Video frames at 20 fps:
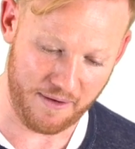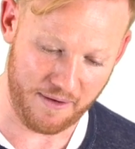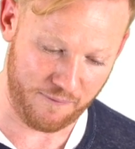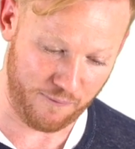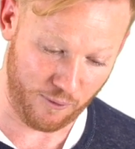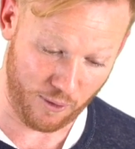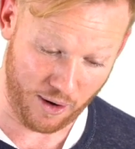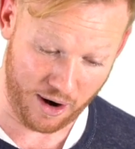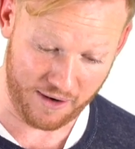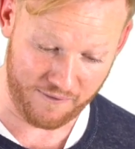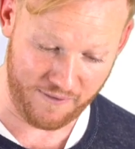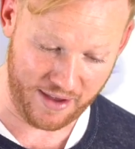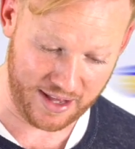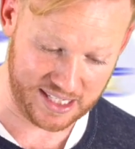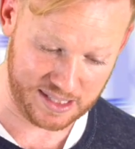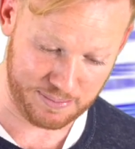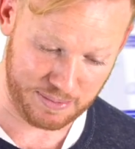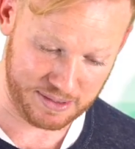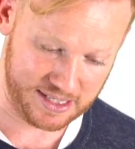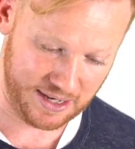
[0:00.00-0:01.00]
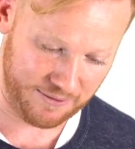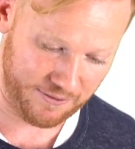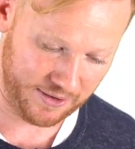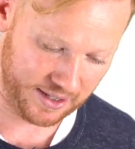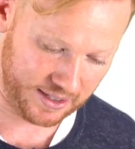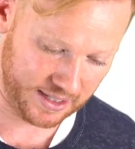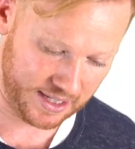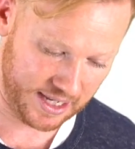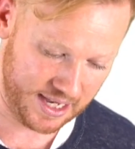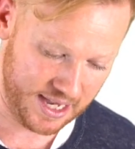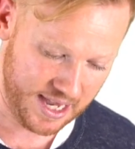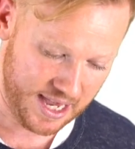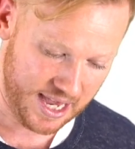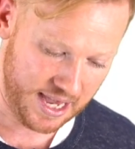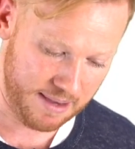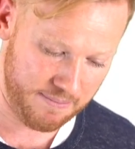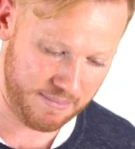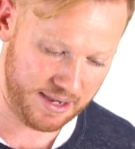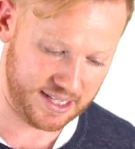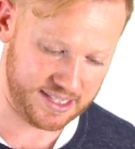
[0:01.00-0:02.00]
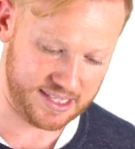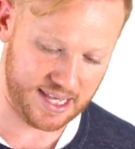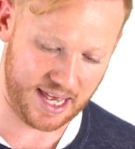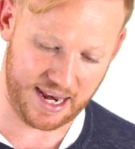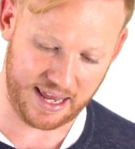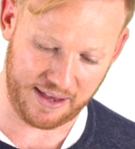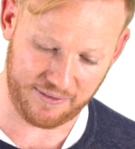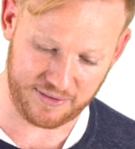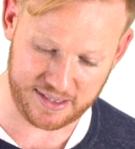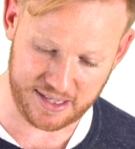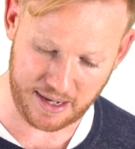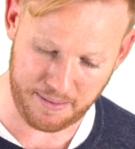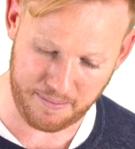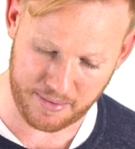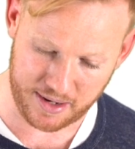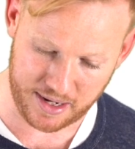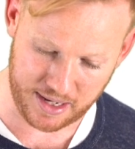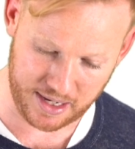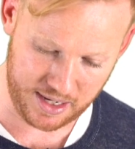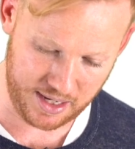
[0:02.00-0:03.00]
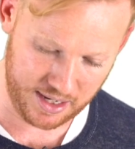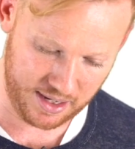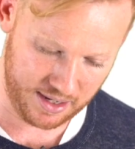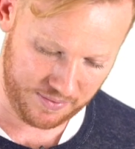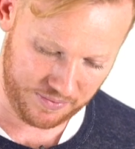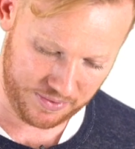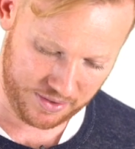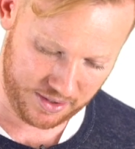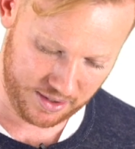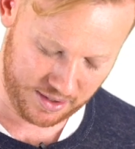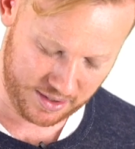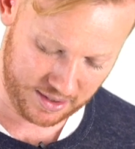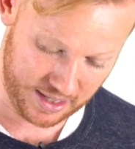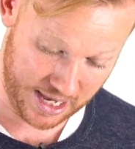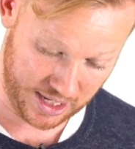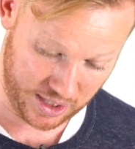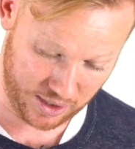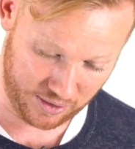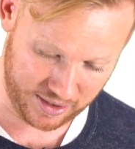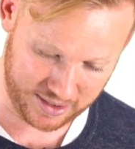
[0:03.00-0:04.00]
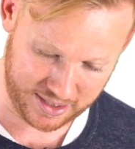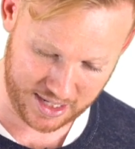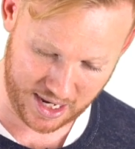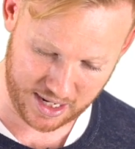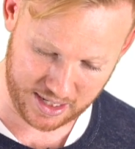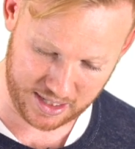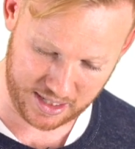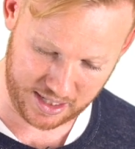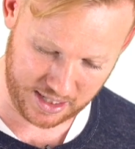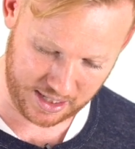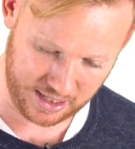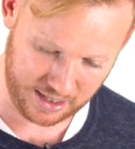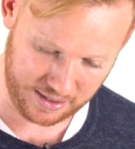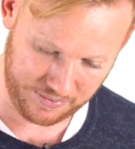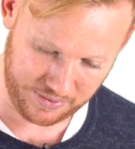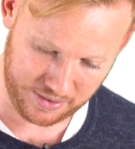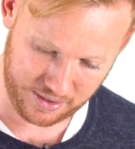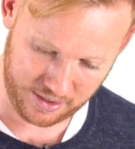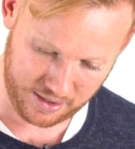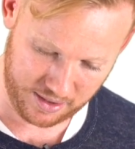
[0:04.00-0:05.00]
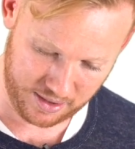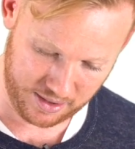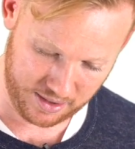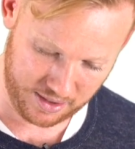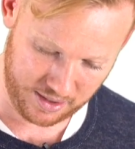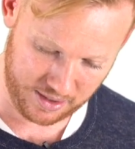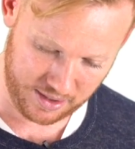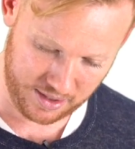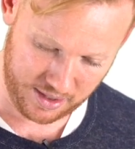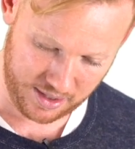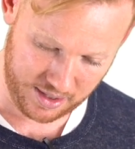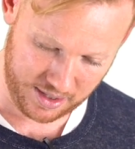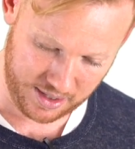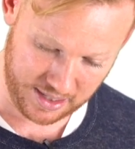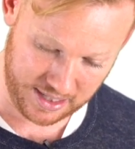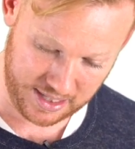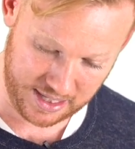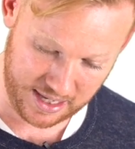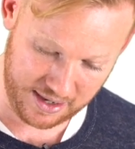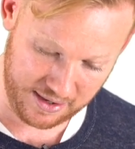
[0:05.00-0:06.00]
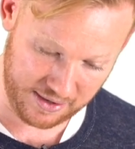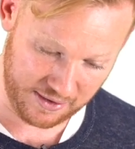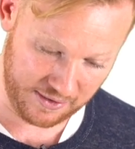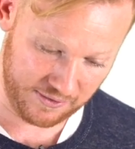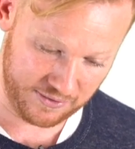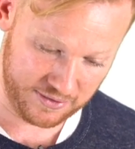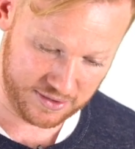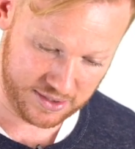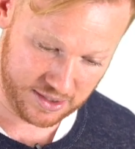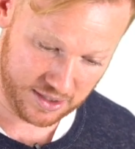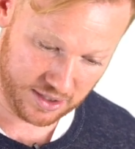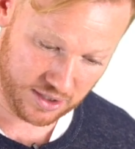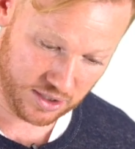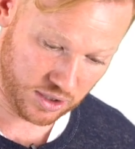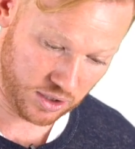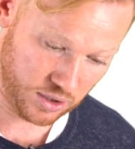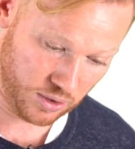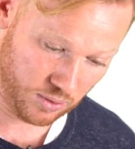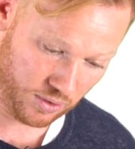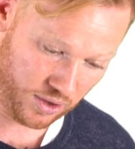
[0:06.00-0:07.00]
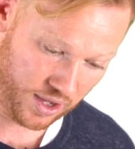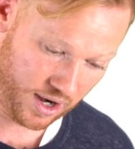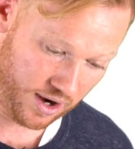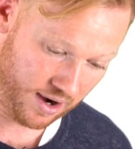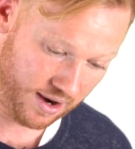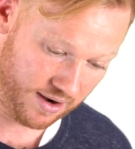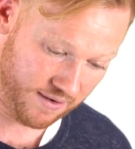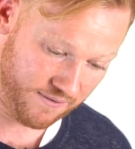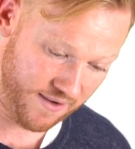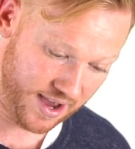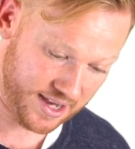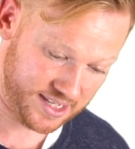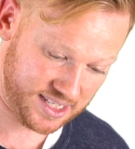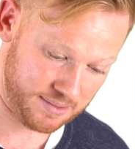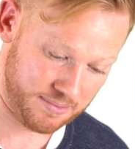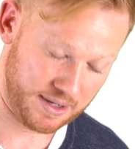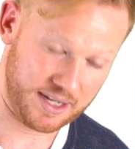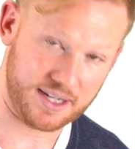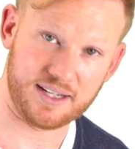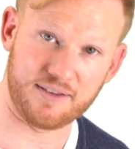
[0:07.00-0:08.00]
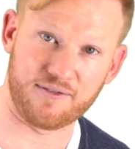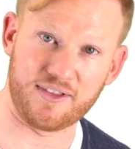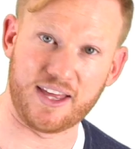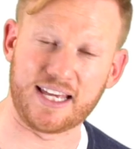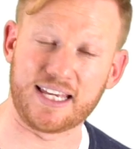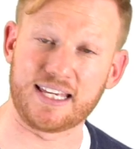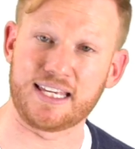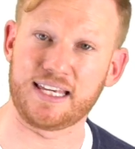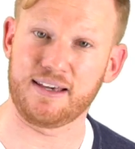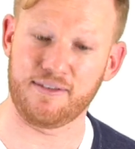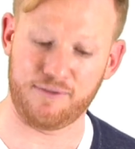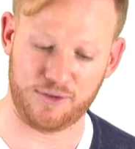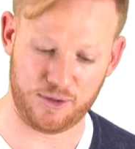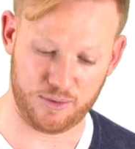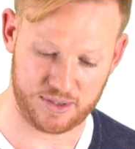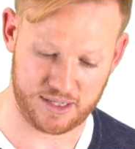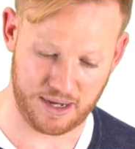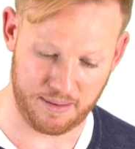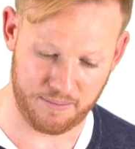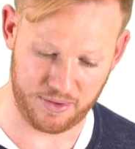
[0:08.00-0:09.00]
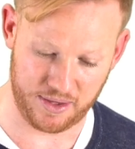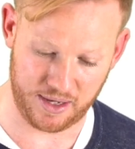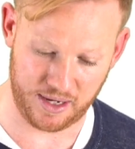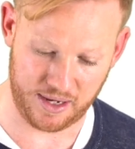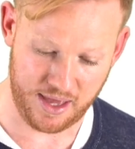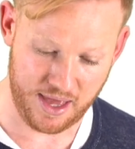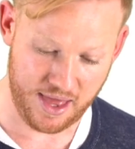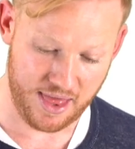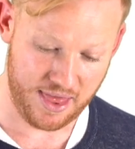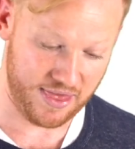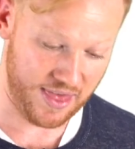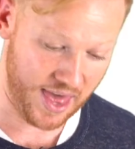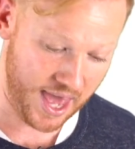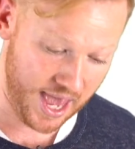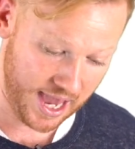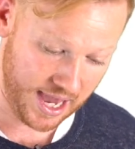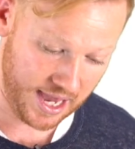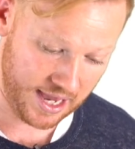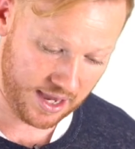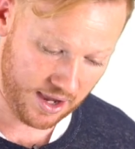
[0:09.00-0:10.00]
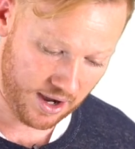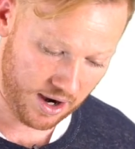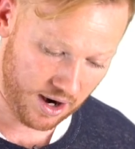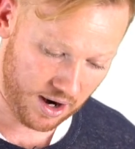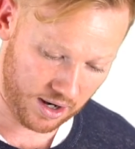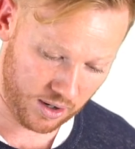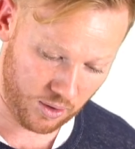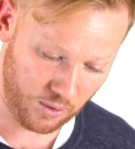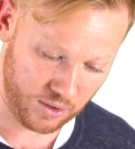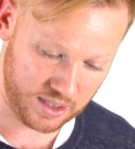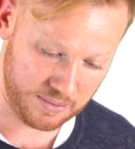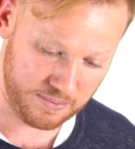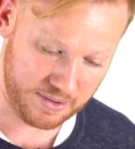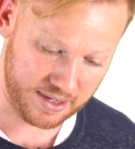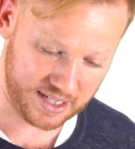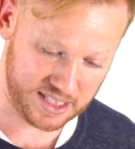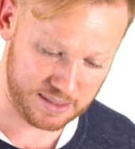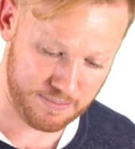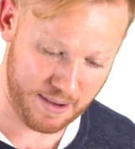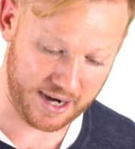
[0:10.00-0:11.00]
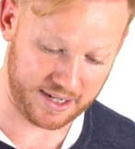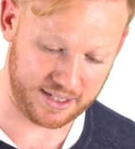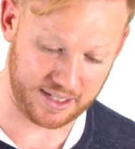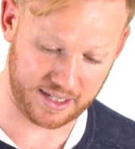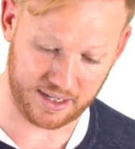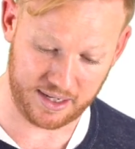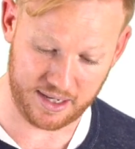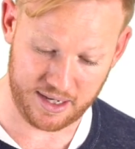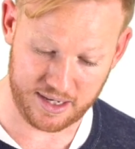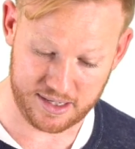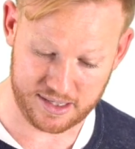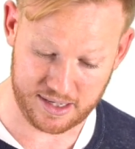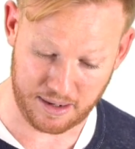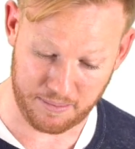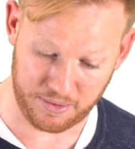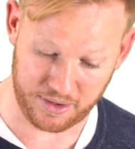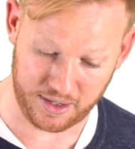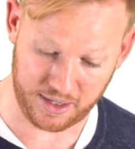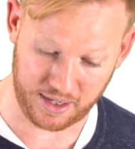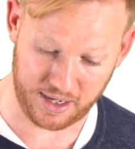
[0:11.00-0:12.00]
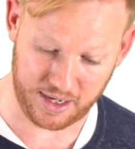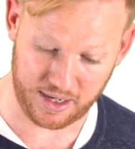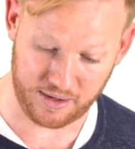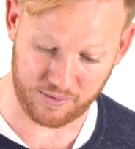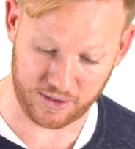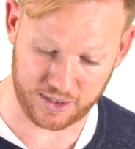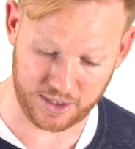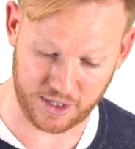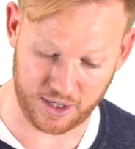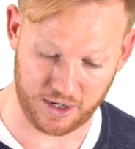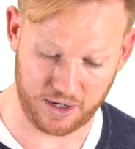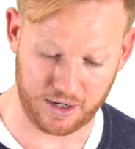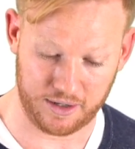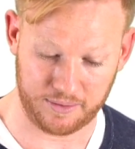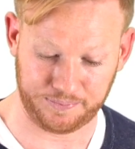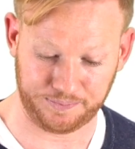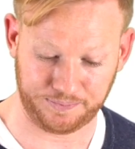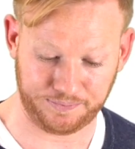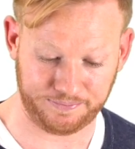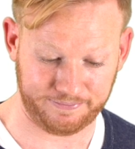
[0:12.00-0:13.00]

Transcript: For our events specifically, it means that if somebody, like your attendee, gives you their investment, if they give you something, they are going to be expecting something in return.